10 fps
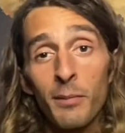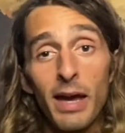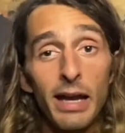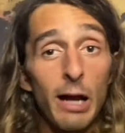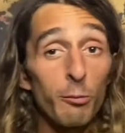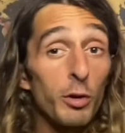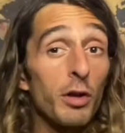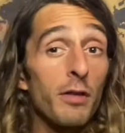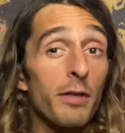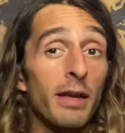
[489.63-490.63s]
and I
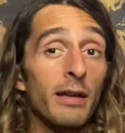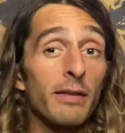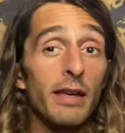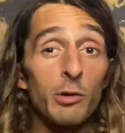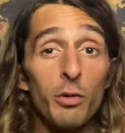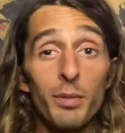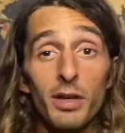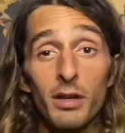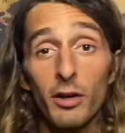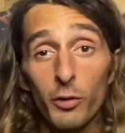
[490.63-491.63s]
really think that you would
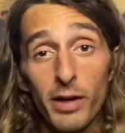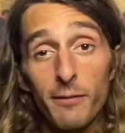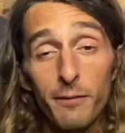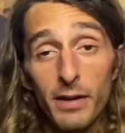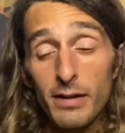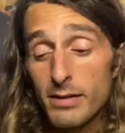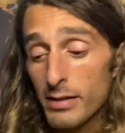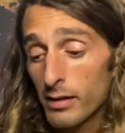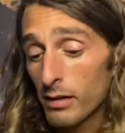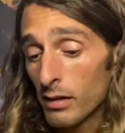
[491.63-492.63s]
be a great fit
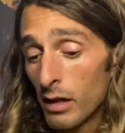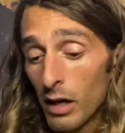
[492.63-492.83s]
to